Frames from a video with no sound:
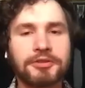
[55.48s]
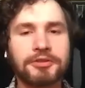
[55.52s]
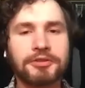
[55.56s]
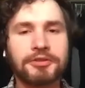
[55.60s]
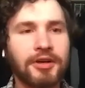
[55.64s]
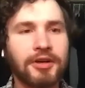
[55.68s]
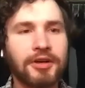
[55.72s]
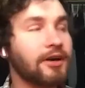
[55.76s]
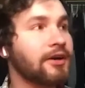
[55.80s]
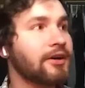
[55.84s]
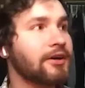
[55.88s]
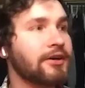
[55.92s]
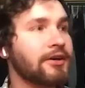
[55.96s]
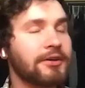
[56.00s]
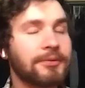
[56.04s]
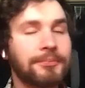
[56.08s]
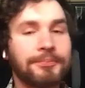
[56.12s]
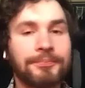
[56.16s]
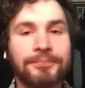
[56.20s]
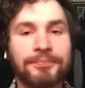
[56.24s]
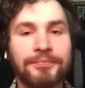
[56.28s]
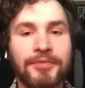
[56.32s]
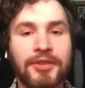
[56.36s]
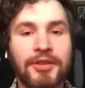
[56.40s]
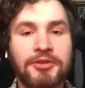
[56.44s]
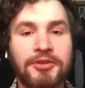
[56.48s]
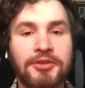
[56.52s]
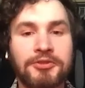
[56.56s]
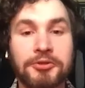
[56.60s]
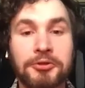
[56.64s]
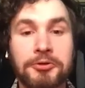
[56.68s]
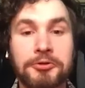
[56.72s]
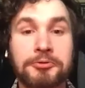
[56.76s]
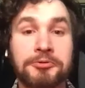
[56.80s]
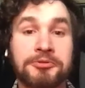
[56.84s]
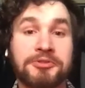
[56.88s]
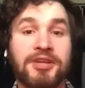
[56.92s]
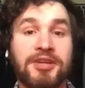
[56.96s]
cool. Um,
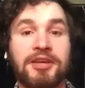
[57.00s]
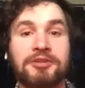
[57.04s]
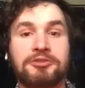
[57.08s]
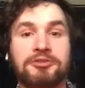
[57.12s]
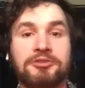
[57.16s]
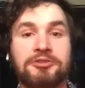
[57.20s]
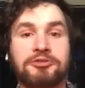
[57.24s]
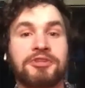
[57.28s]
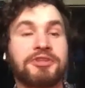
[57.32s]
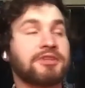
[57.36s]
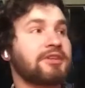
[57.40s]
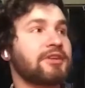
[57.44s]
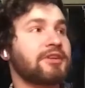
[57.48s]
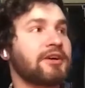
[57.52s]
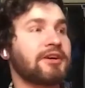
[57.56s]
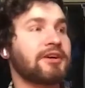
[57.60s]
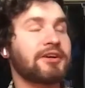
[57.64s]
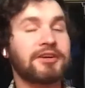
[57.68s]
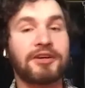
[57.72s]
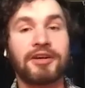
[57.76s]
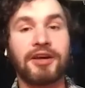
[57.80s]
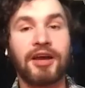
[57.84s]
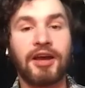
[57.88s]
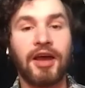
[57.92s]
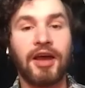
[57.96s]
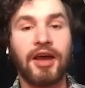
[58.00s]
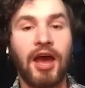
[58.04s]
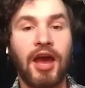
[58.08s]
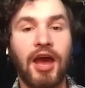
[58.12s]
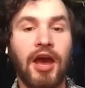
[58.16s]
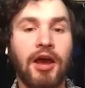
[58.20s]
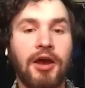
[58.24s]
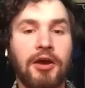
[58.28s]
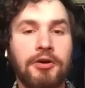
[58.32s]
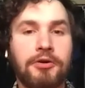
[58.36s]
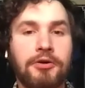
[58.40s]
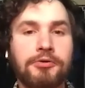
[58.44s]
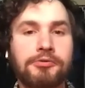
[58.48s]
so, DokTrin, uh,
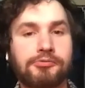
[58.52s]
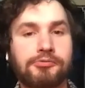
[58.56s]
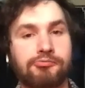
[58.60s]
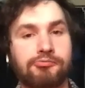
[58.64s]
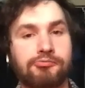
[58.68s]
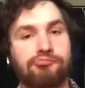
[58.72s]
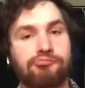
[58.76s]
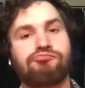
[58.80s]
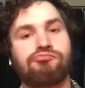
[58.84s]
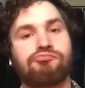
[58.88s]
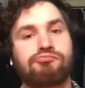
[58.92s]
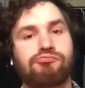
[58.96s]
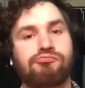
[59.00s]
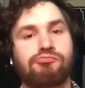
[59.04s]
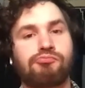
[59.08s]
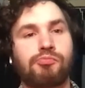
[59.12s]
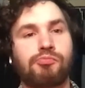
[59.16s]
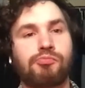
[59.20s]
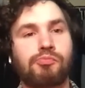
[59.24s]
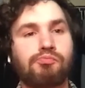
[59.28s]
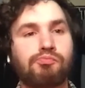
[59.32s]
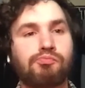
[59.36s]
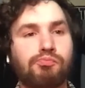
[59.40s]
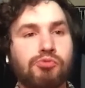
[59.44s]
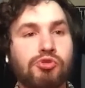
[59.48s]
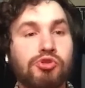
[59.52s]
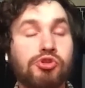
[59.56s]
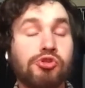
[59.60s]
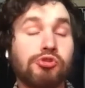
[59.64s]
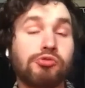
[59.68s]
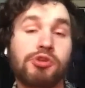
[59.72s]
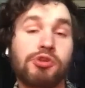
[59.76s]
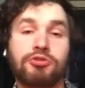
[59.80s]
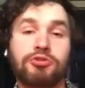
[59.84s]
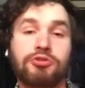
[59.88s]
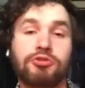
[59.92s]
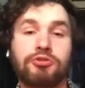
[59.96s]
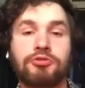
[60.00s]
how
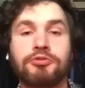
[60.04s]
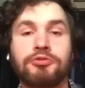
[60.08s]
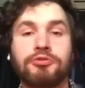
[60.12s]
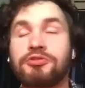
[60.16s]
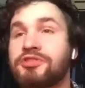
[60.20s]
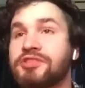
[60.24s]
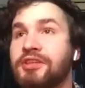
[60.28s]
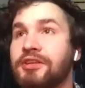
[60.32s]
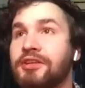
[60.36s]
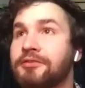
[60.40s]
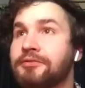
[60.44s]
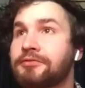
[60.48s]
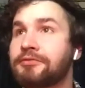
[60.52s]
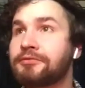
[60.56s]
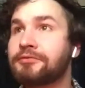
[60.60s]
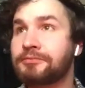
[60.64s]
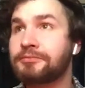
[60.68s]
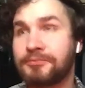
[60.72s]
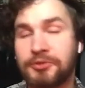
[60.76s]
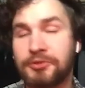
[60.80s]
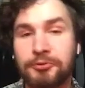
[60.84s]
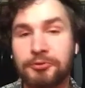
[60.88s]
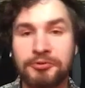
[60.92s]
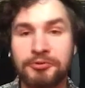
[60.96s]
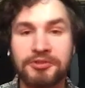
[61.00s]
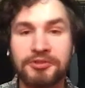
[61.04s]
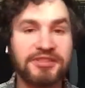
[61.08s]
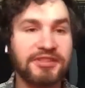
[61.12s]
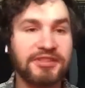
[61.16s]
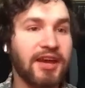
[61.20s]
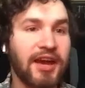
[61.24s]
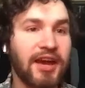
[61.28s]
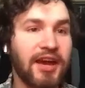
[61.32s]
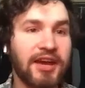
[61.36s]
do you introduce yourself? You want to